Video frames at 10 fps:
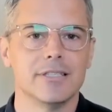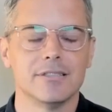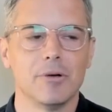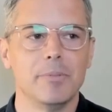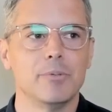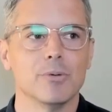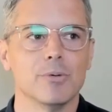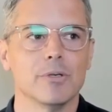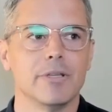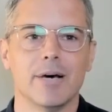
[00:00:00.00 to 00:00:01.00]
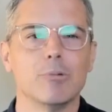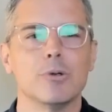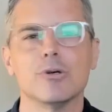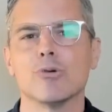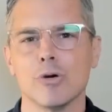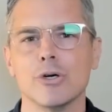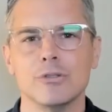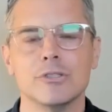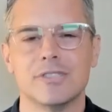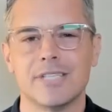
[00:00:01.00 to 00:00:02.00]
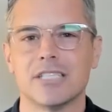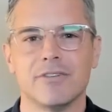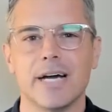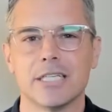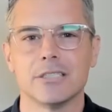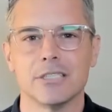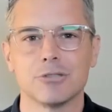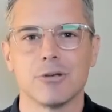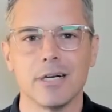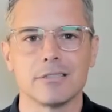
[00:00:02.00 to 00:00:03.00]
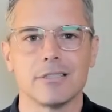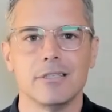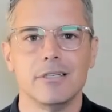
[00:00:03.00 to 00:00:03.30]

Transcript: And so that will erode satisfaction and trust.